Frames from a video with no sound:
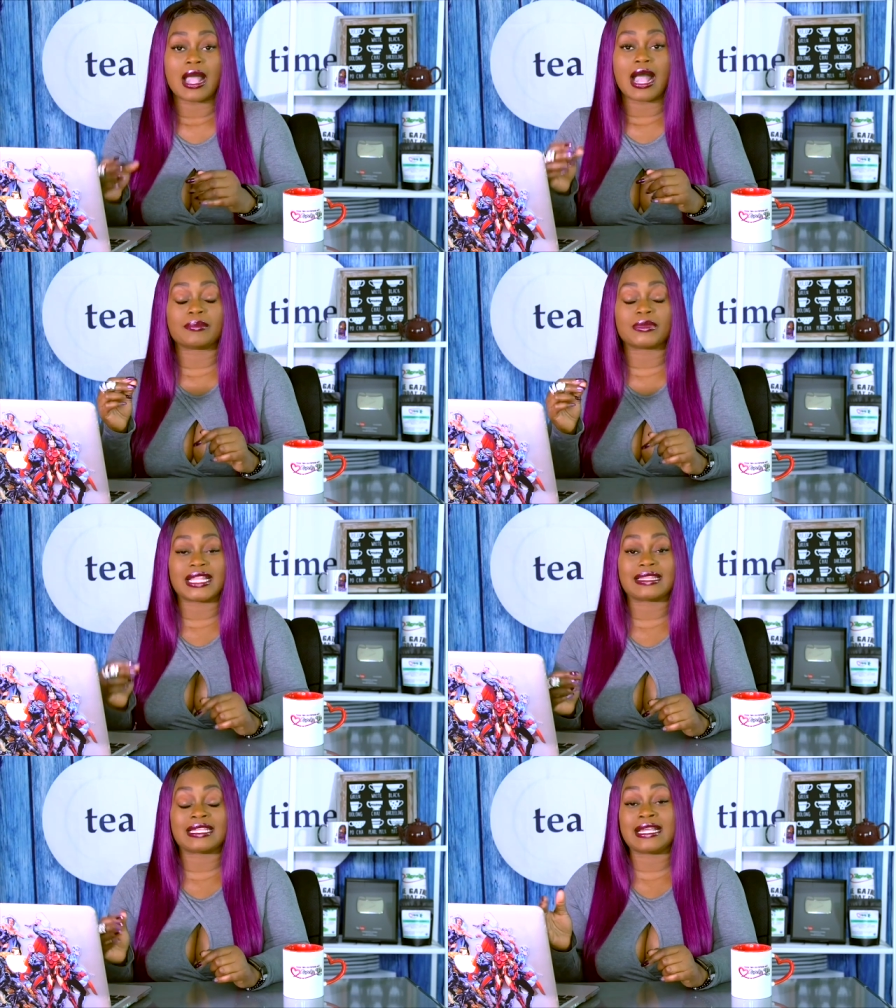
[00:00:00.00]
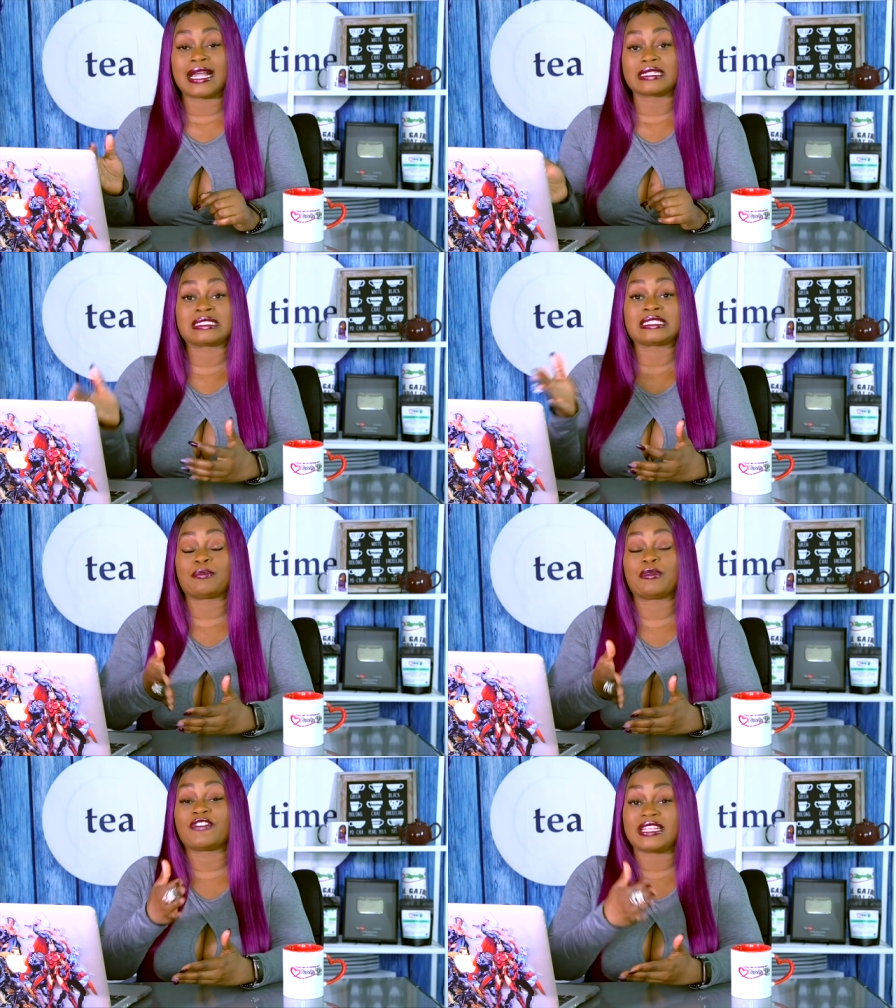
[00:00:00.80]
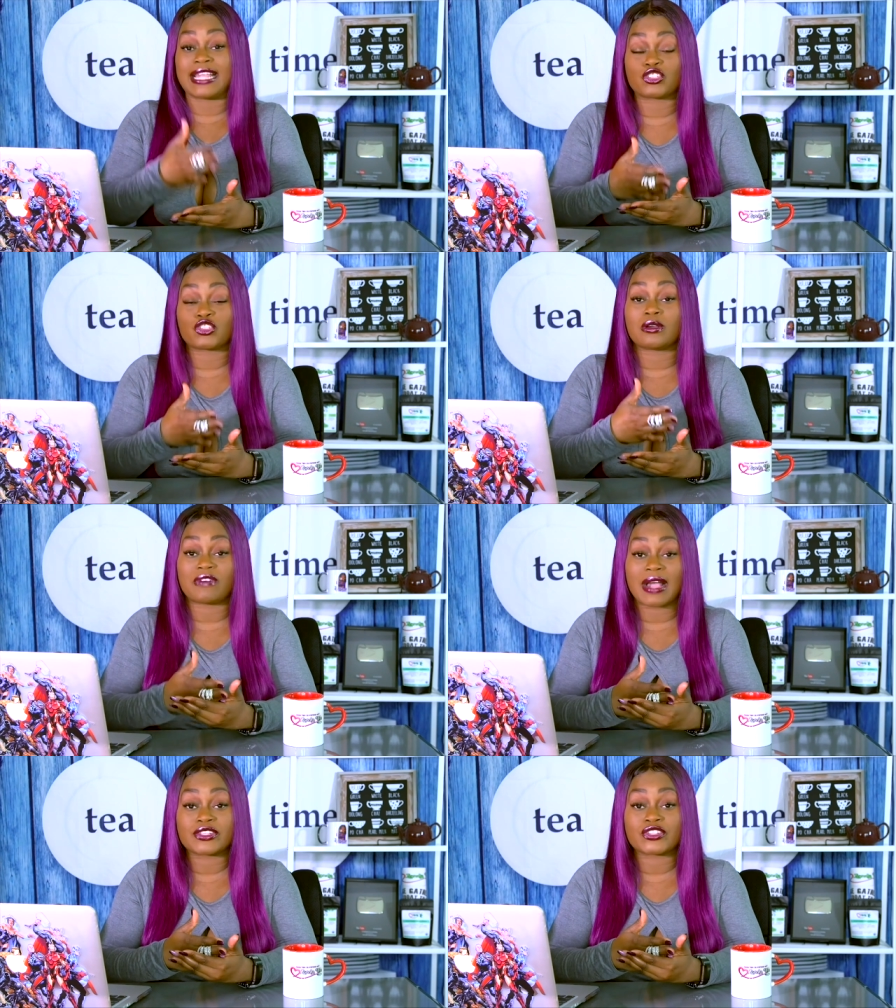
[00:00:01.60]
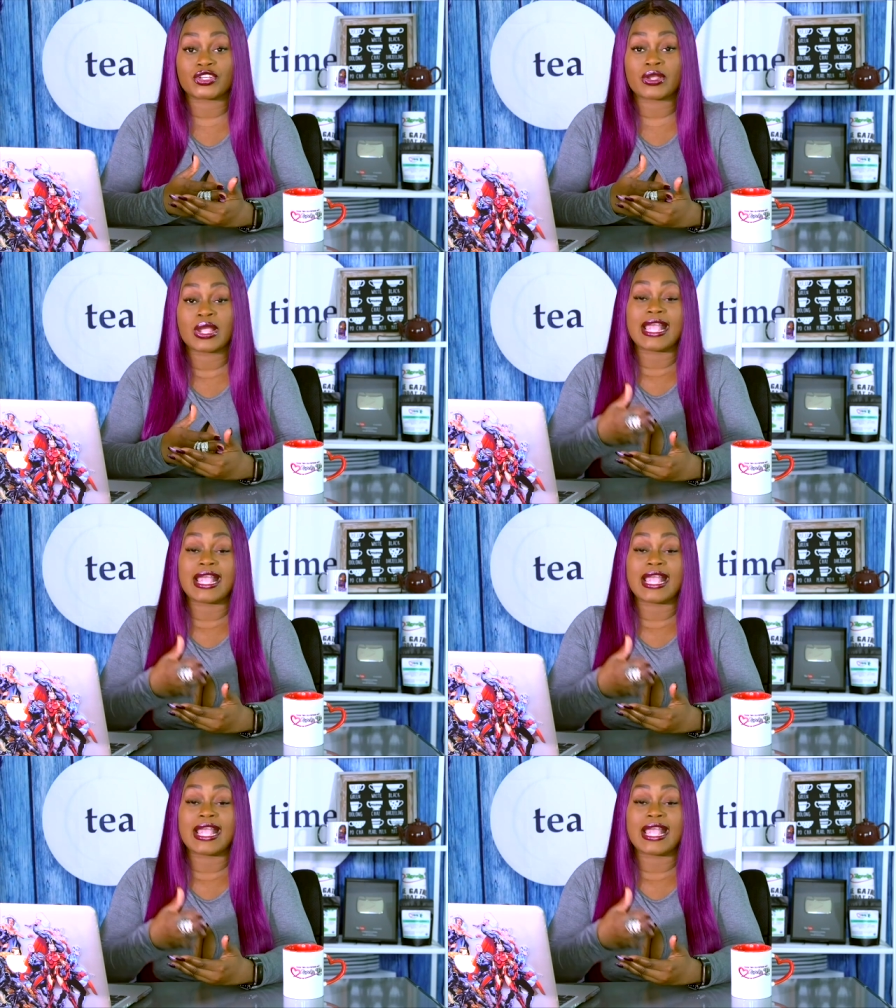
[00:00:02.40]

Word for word: I'm glad that he got a separate financial advisor